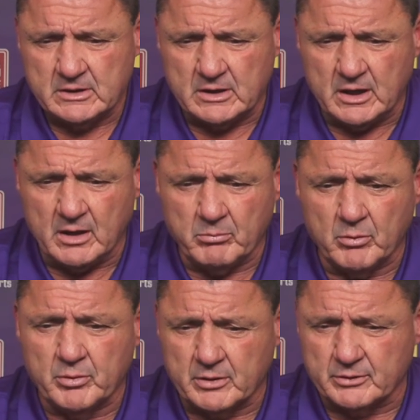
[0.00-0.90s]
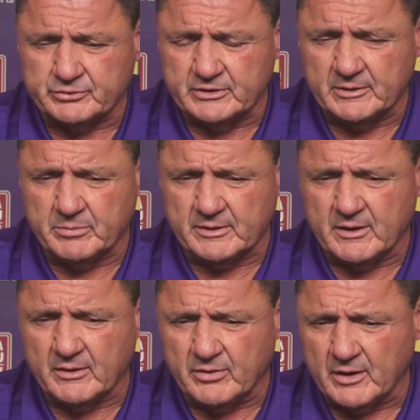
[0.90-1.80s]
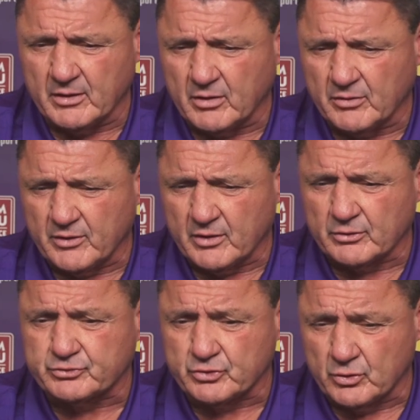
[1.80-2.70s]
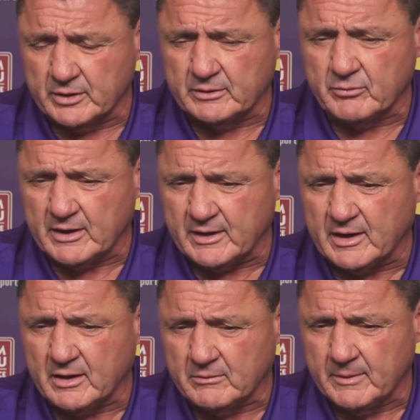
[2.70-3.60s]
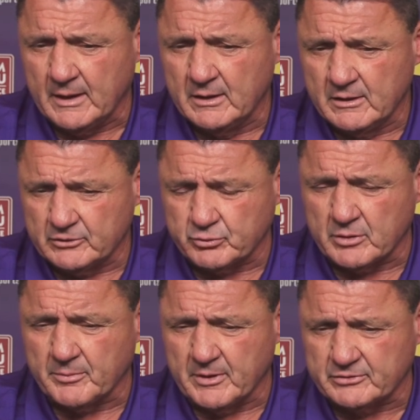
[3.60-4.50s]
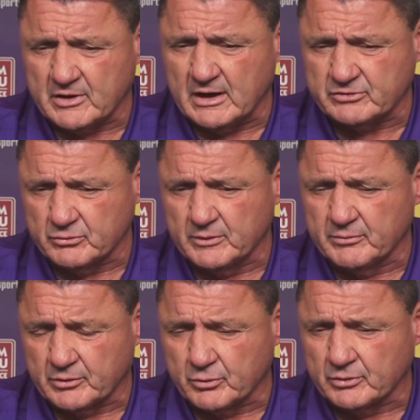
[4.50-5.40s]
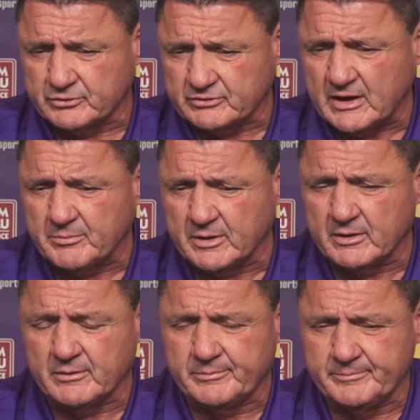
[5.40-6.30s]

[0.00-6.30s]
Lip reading: But we're going to see. But they are showing right now it's one of the best classes we've recruited since I've been here.